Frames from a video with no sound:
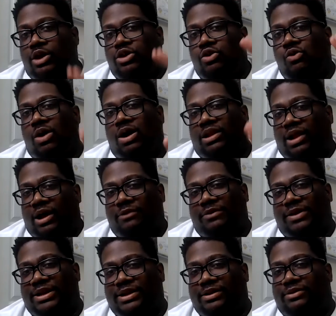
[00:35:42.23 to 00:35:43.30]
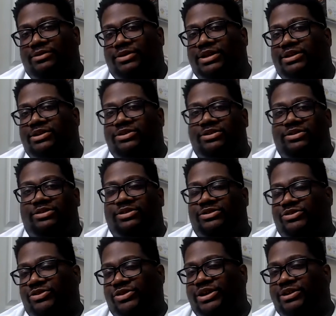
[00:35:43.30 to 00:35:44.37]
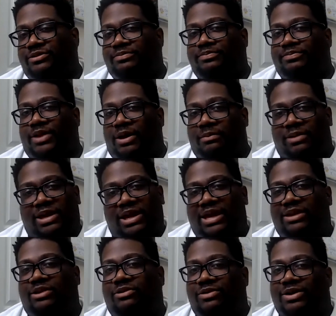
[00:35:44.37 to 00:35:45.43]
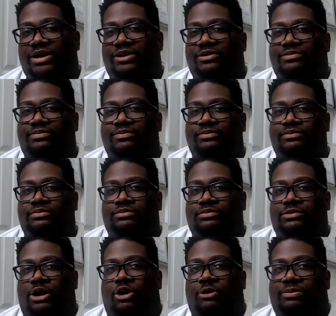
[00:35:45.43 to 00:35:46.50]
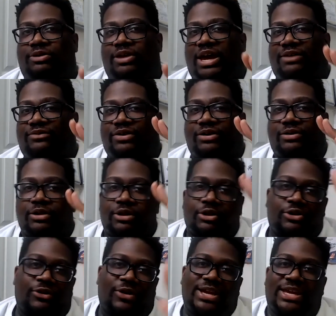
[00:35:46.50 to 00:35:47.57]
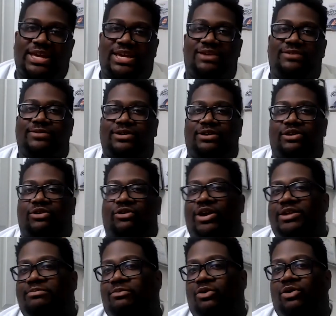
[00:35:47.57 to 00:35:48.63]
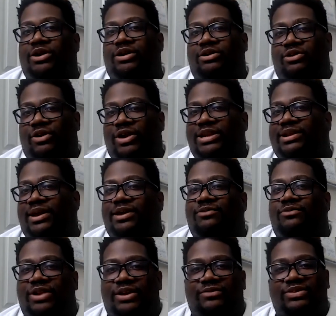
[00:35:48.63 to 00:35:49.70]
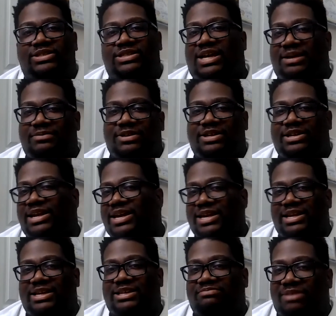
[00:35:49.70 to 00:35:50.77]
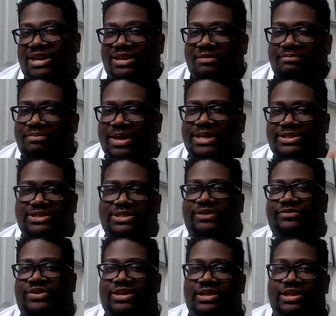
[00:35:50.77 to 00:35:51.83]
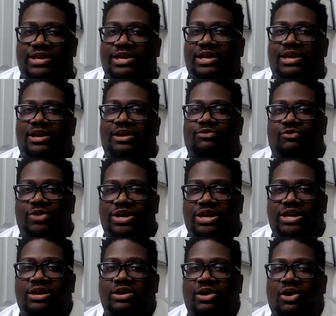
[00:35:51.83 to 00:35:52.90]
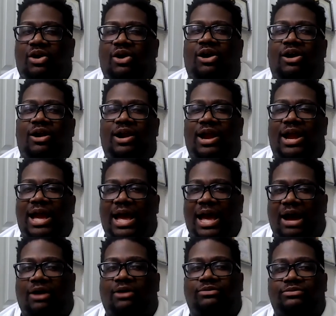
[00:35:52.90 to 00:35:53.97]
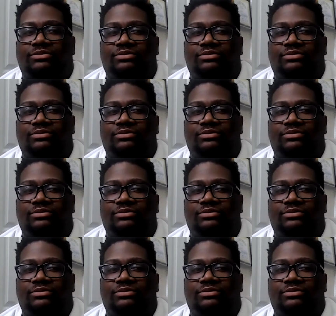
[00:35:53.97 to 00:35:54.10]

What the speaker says: You all already know the drill. I'm Noel. I hope you have a great evening, great morning, great night, whatever time of the day it is, make the best of it. We are out.